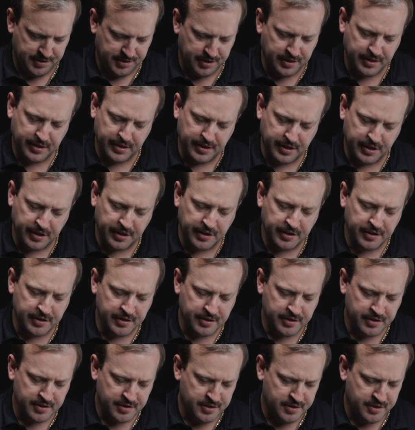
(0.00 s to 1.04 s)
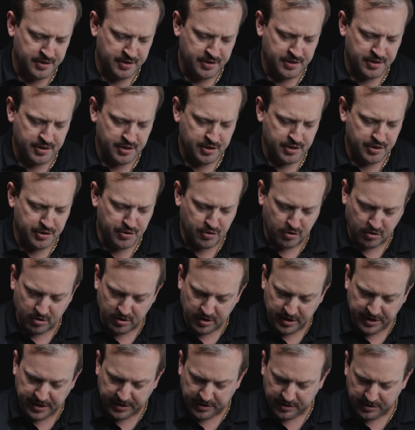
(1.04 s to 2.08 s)
in the
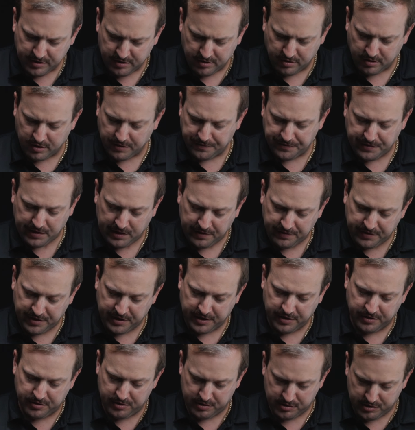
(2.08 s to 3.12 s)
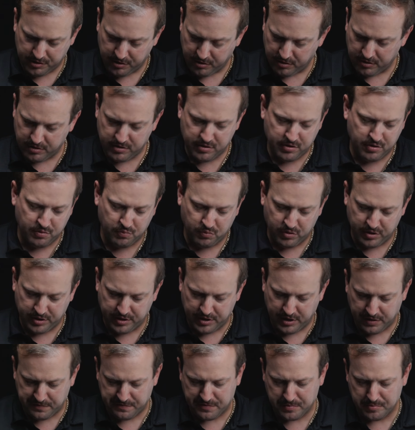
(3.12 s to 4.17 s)
knurling, or if you have any other dirt or
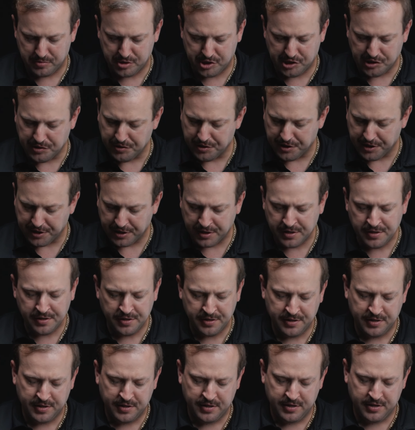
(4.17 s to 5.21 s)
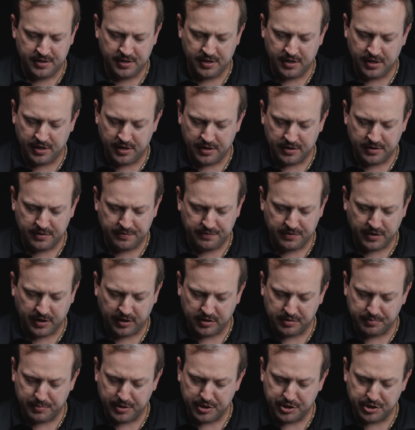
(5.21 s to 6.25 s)
whatnot from shooting, forgot
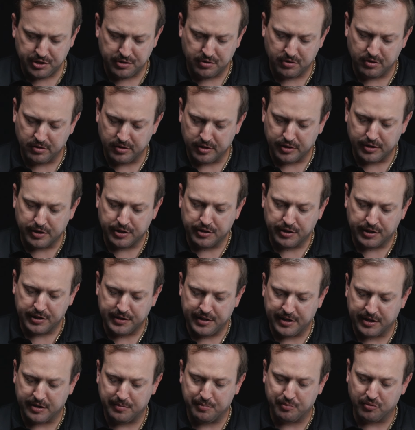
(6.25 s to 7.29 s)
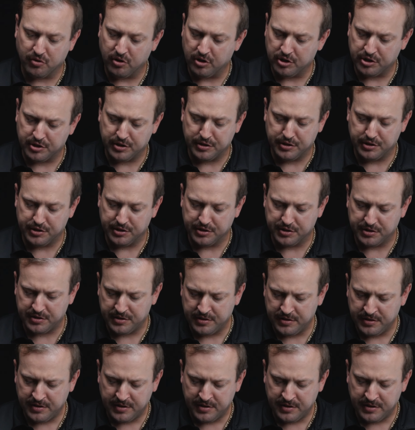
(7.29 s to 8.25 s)
to mention earlier, you can take a brush and just,